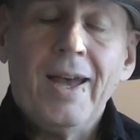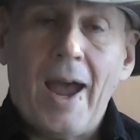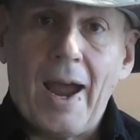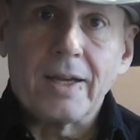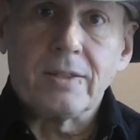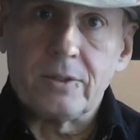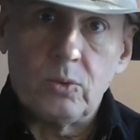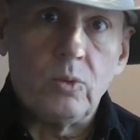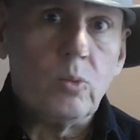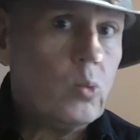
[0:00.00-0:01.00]
access
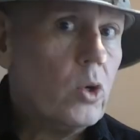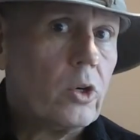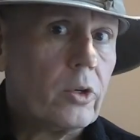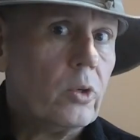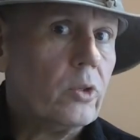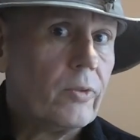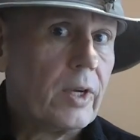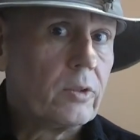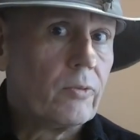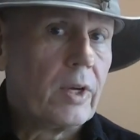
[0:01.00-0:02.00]
to the word goes
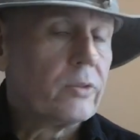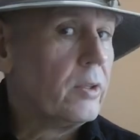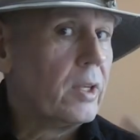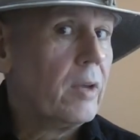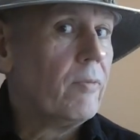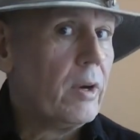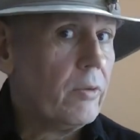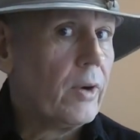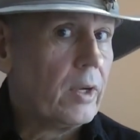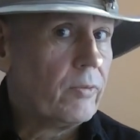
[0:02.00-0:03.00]
faster and faster, and they can
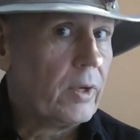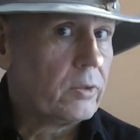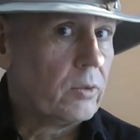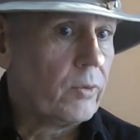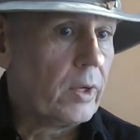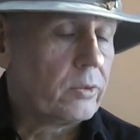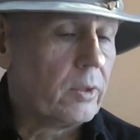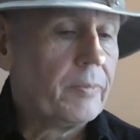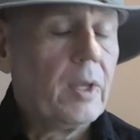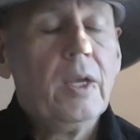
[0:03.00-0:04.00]
verify it faster and faster.
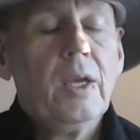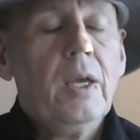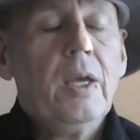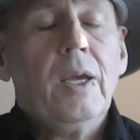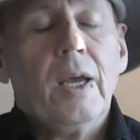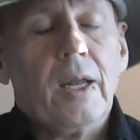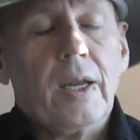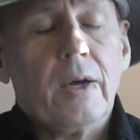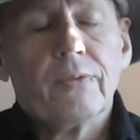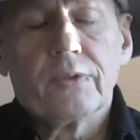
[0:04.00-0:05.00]
And
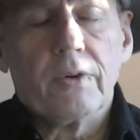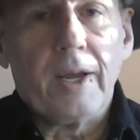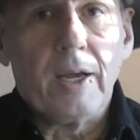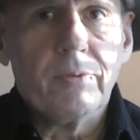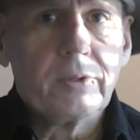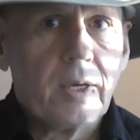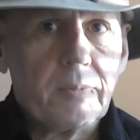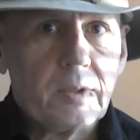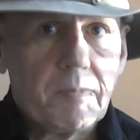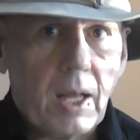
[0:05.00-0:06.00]
every time
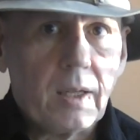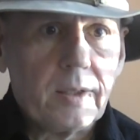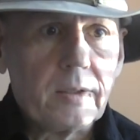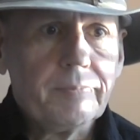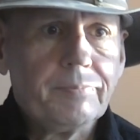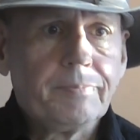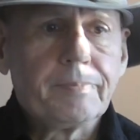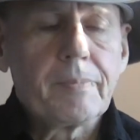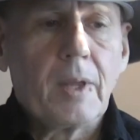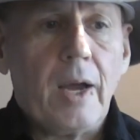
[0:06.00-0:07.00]
they spelled it,
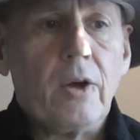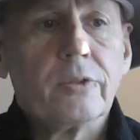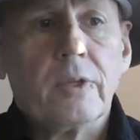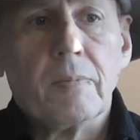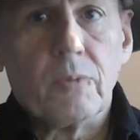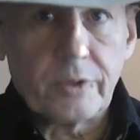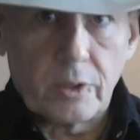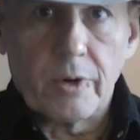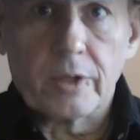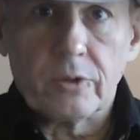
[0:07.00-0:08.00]
I asked them, was it
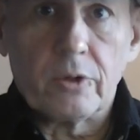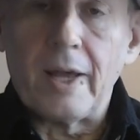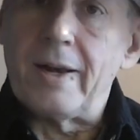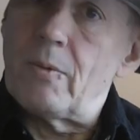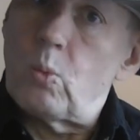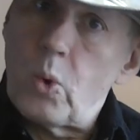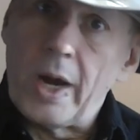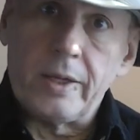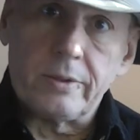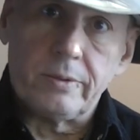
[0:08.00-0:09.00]
correct or not? And now
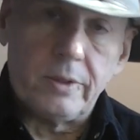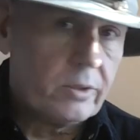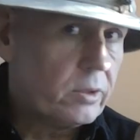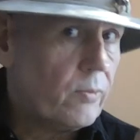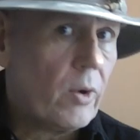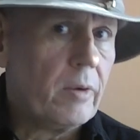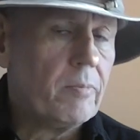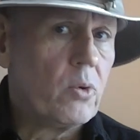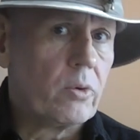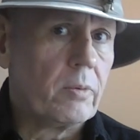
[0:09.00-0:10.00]
wait, this is very
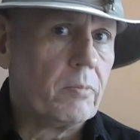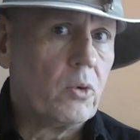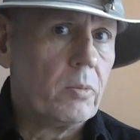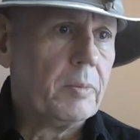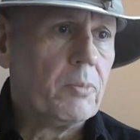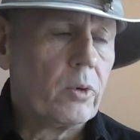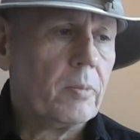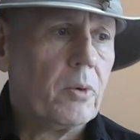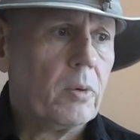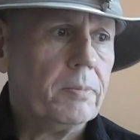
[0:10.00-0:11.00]
important, more
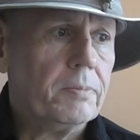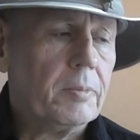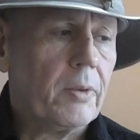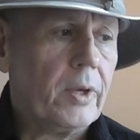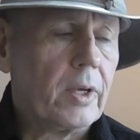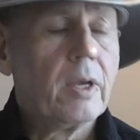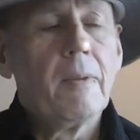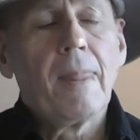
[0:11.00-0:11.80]
important people think